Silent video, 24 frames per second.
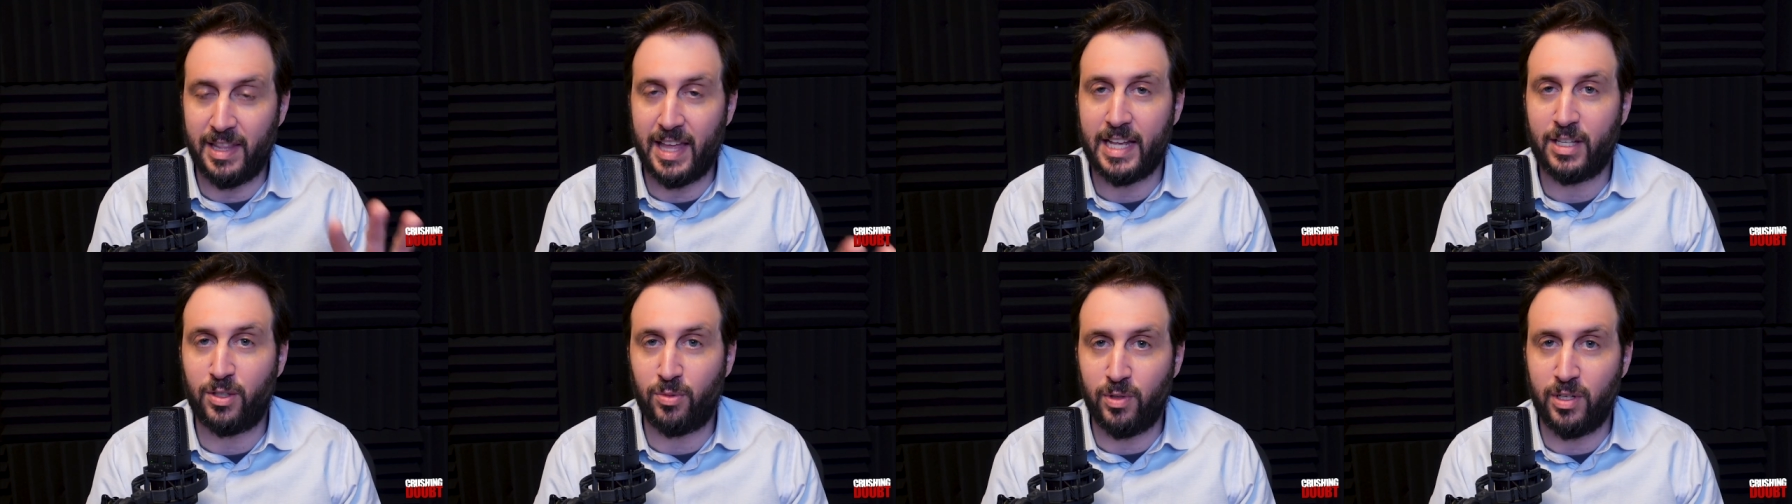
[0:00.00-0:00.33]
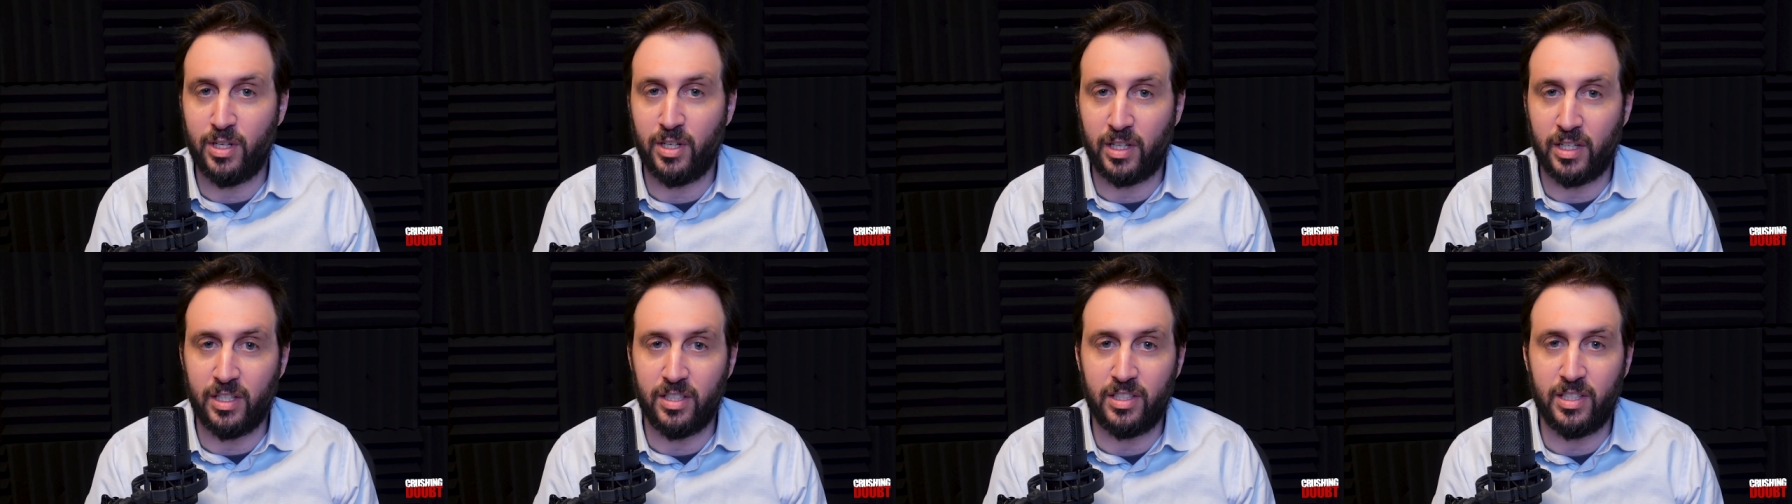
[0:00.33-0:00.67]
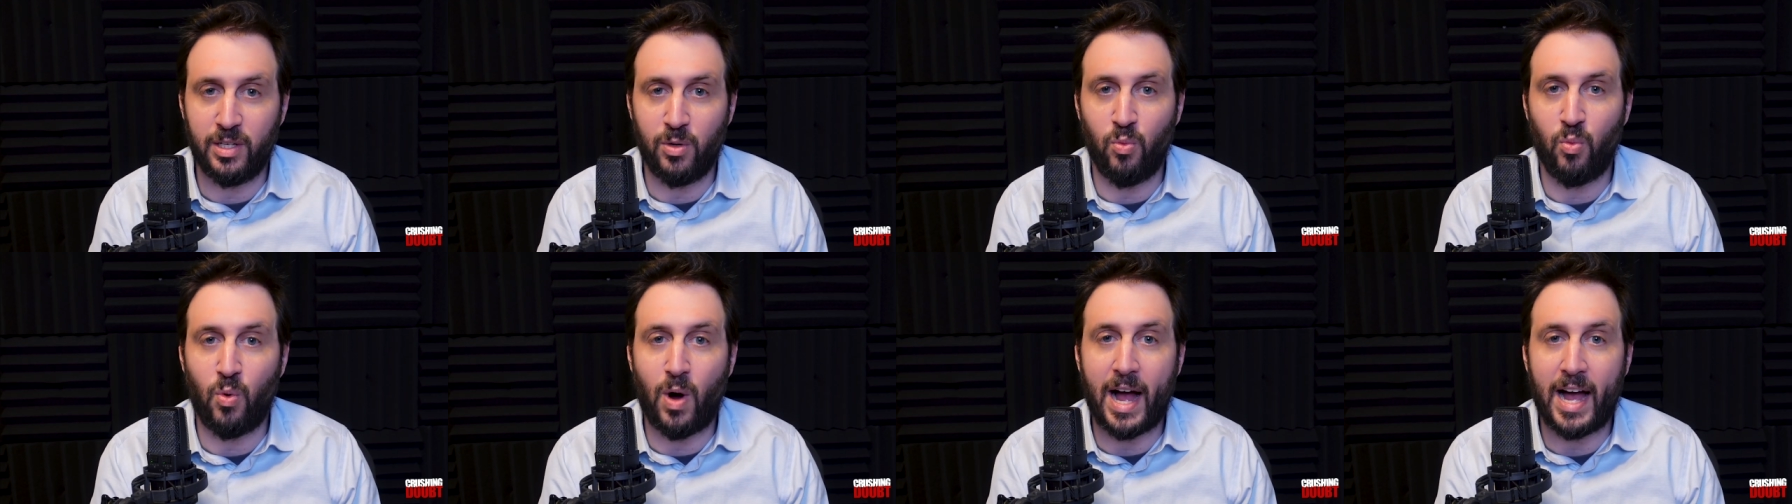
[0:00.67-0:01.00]
that's when you're going to
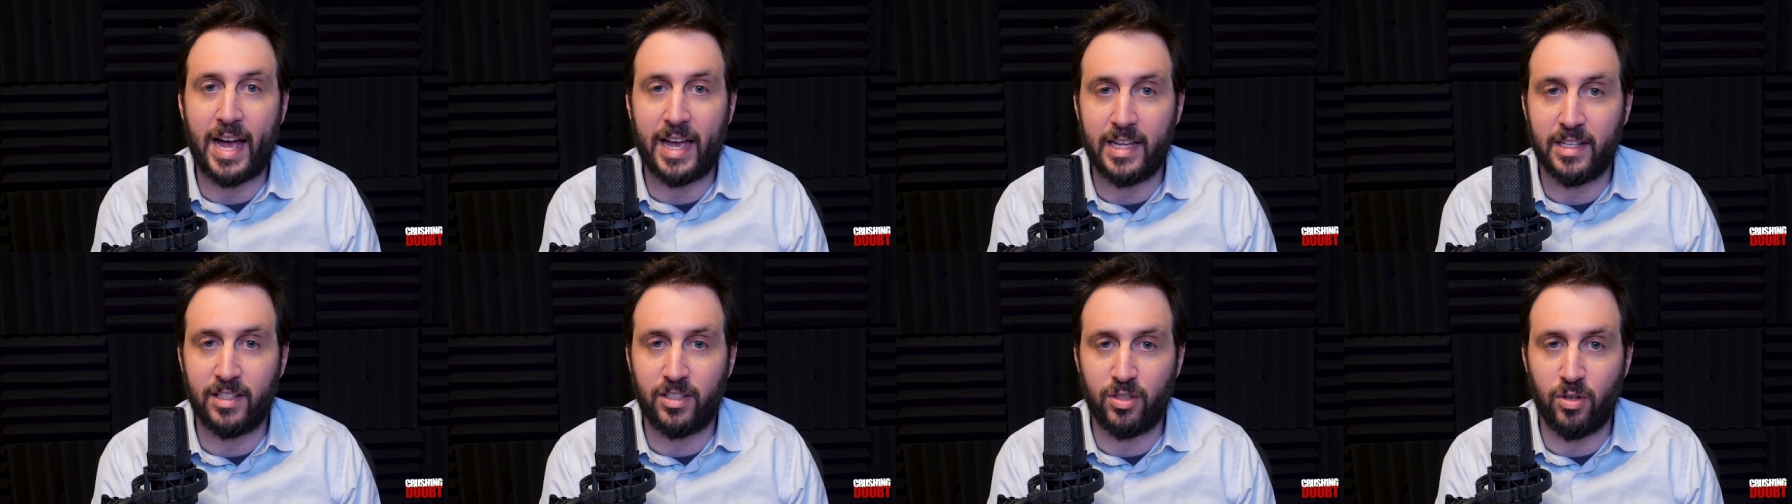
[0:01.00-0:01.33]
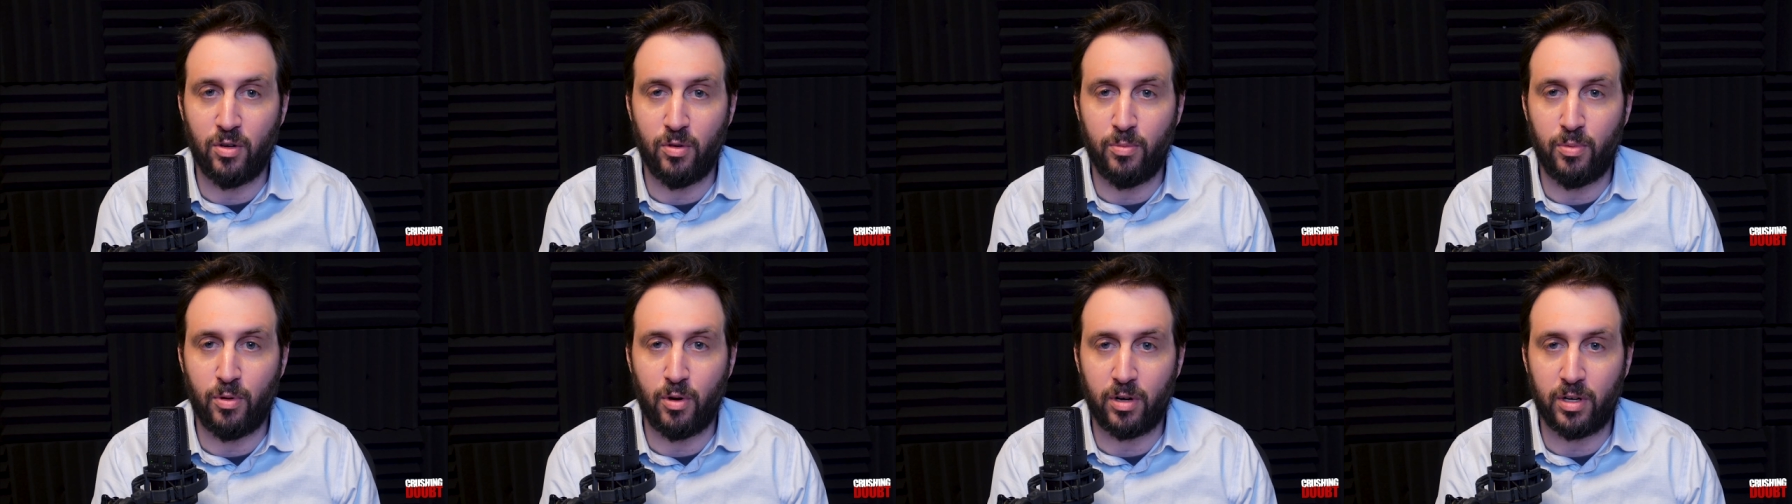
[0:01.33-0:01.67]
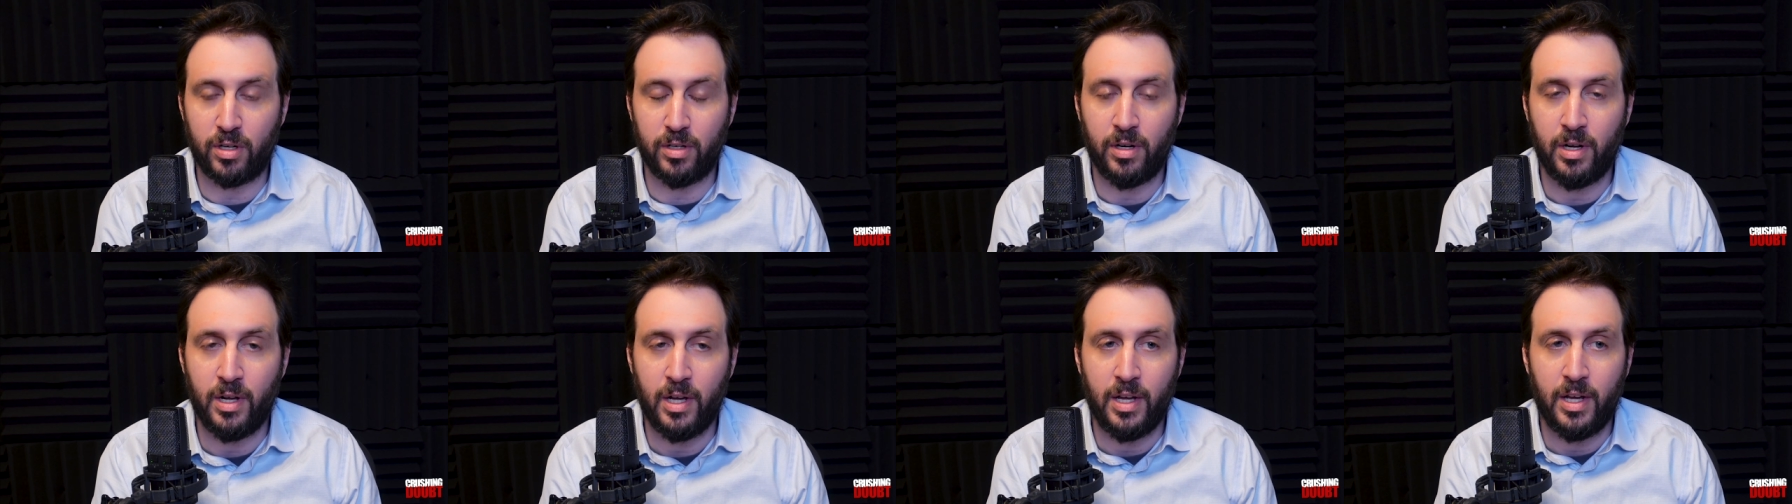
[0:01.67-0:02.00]
see why it's so
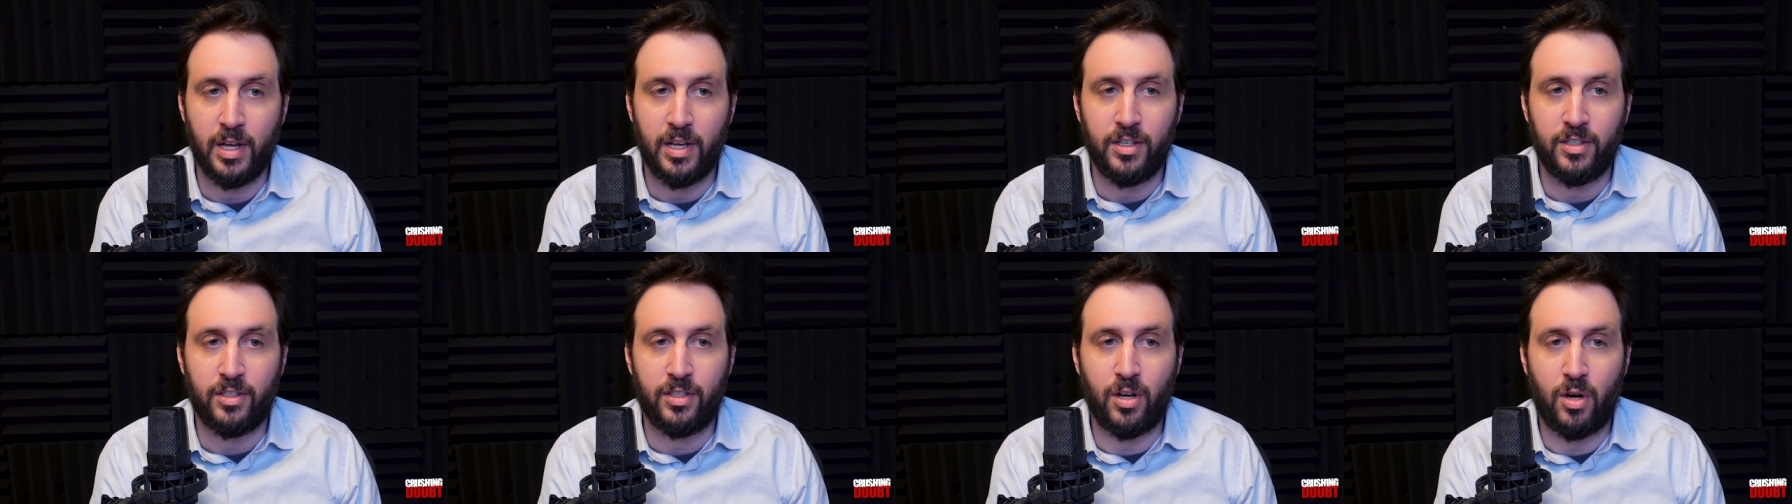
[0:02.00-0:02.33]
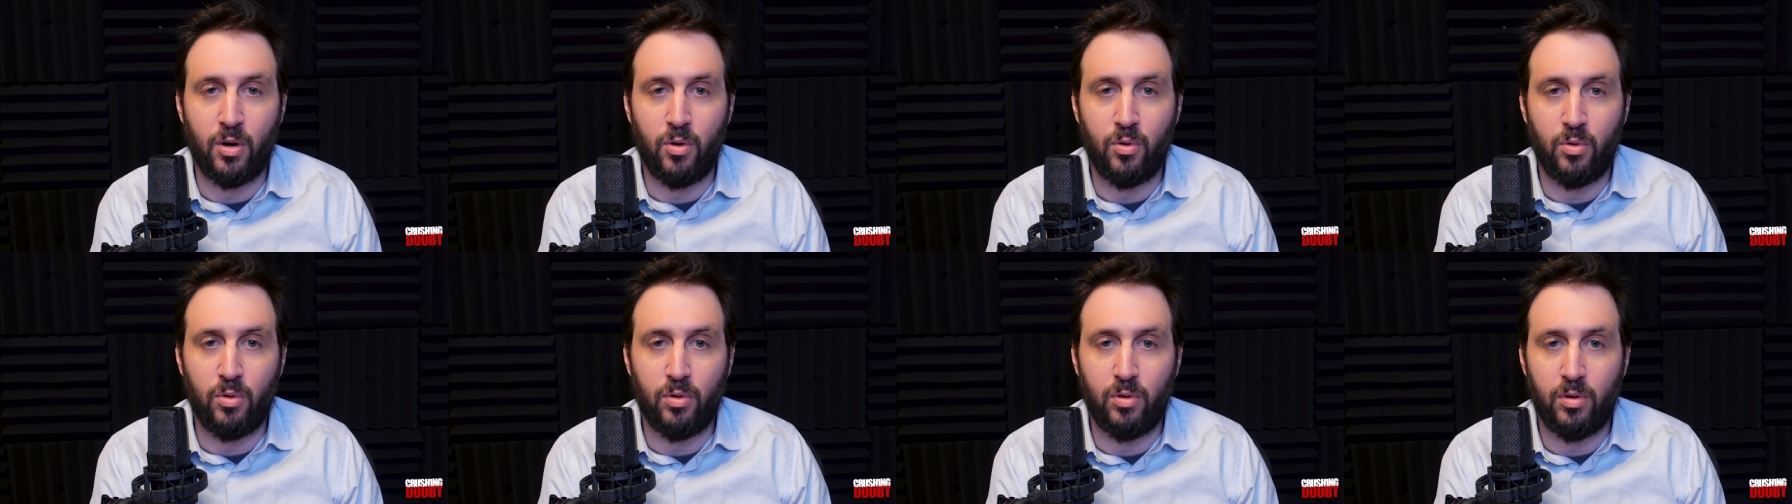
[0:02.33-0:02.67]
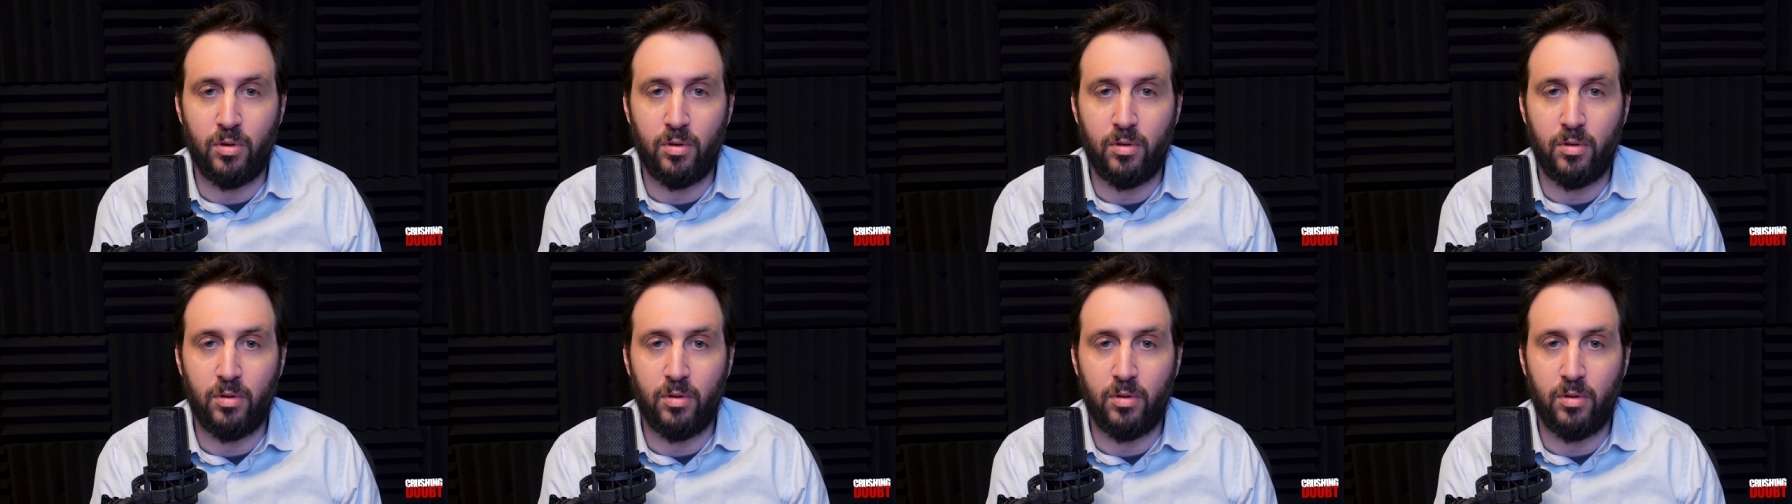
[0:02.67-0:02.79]
important. So,